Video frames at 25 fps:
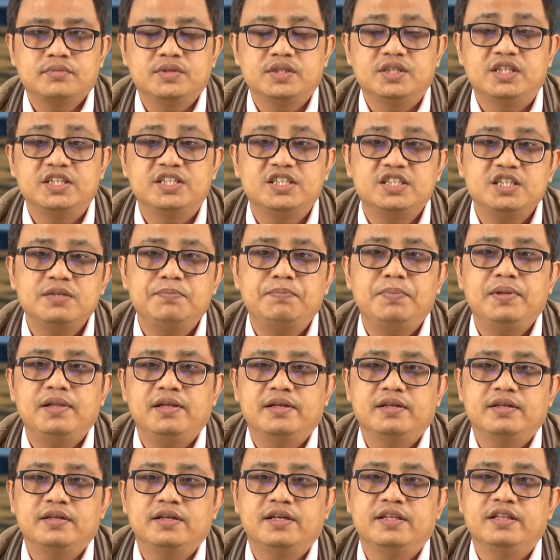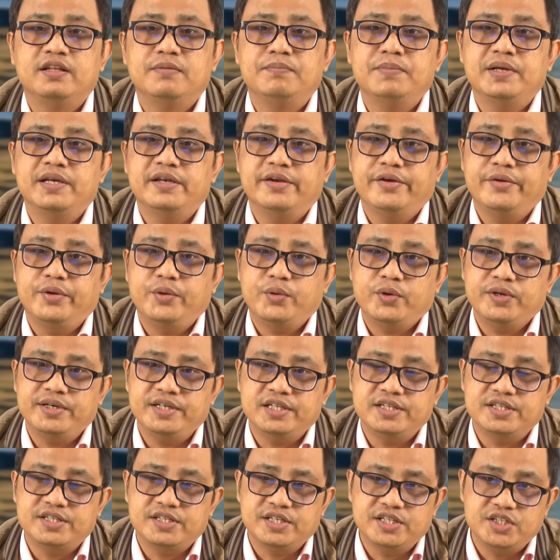discipline in the
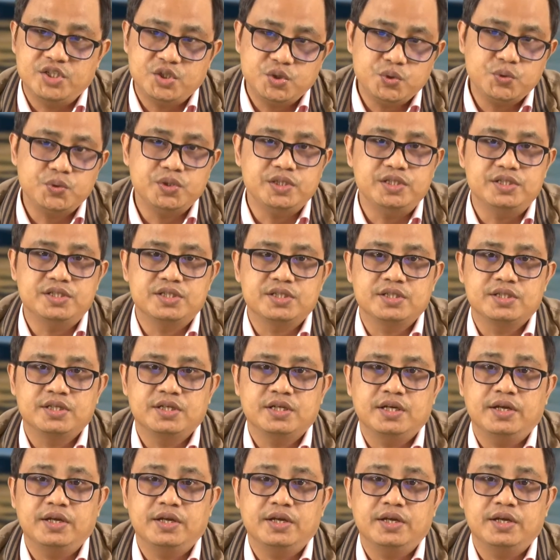mid-20th centuries